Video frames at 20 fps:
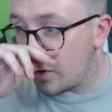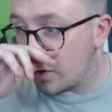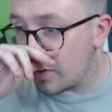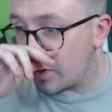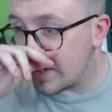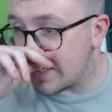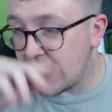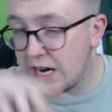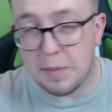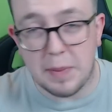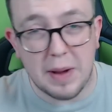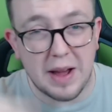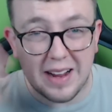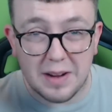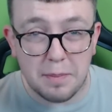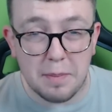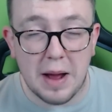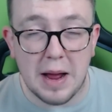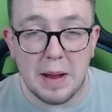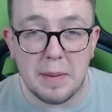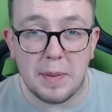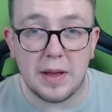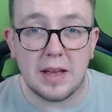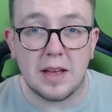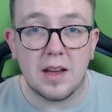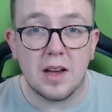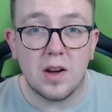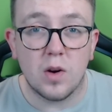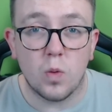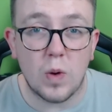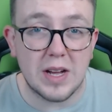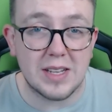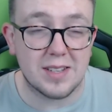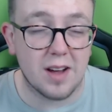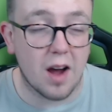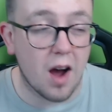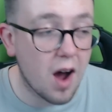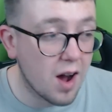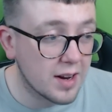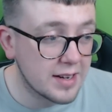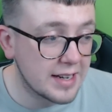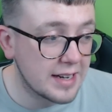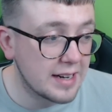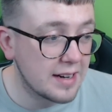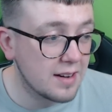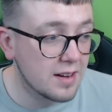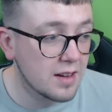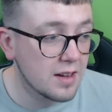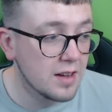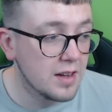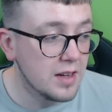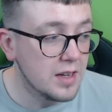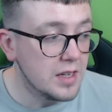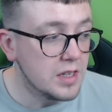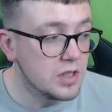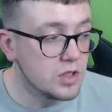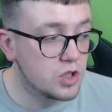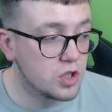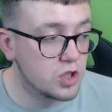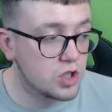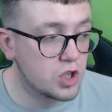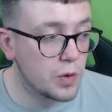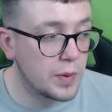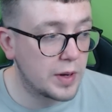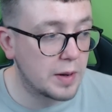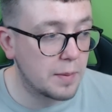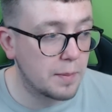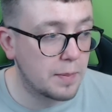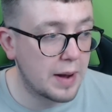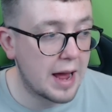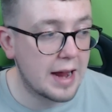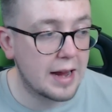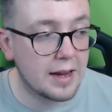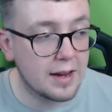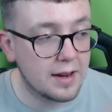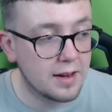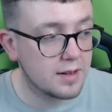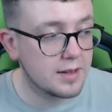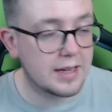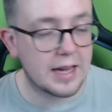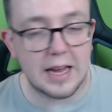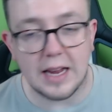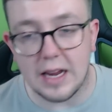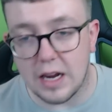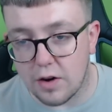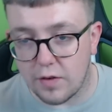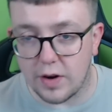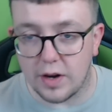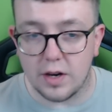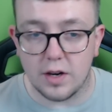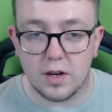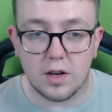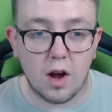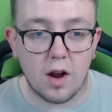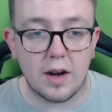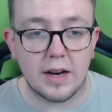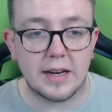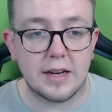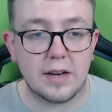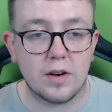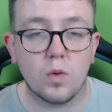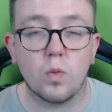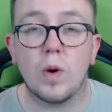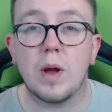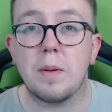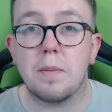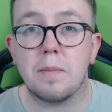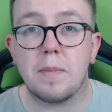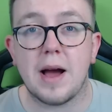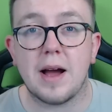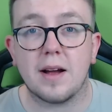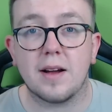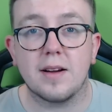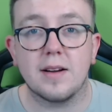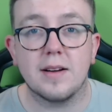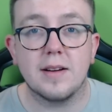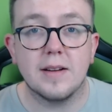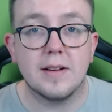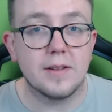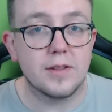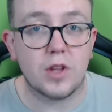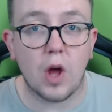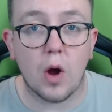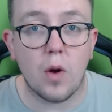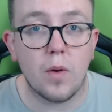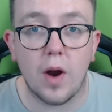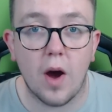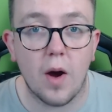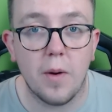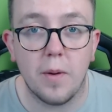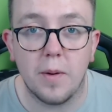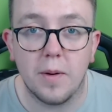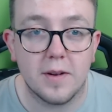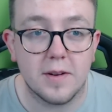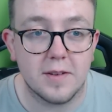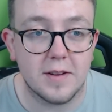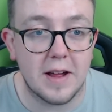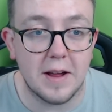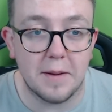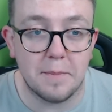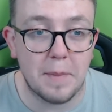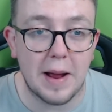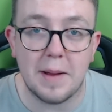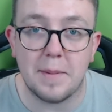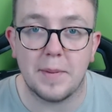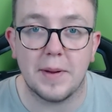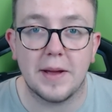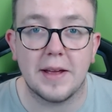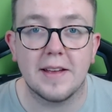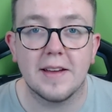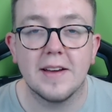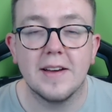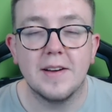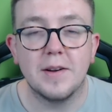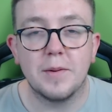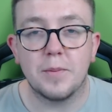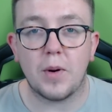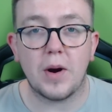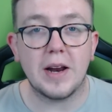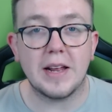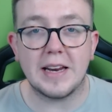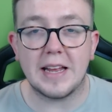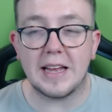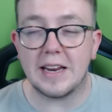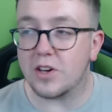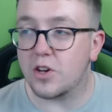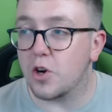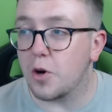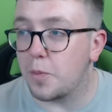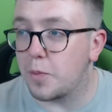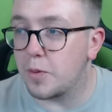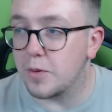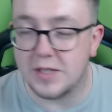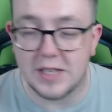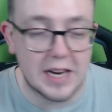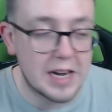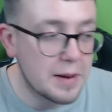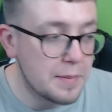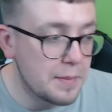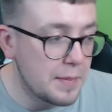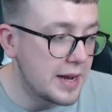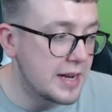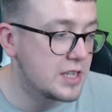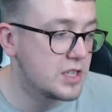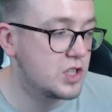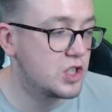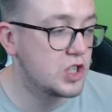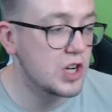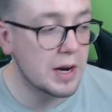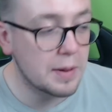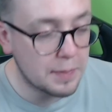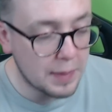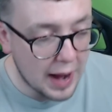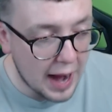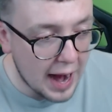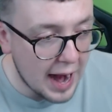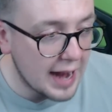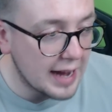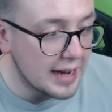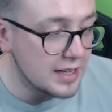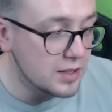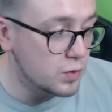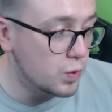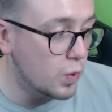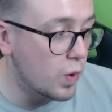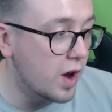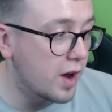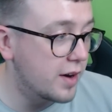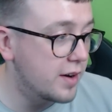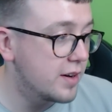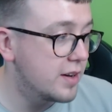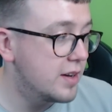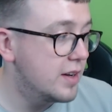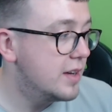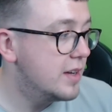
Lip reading: centre back? Maybe Wes Harding, just so we can play Keita and Colin wing back. Don't know. Maybe. Probably need a couple centre mids. Jack Payne is one.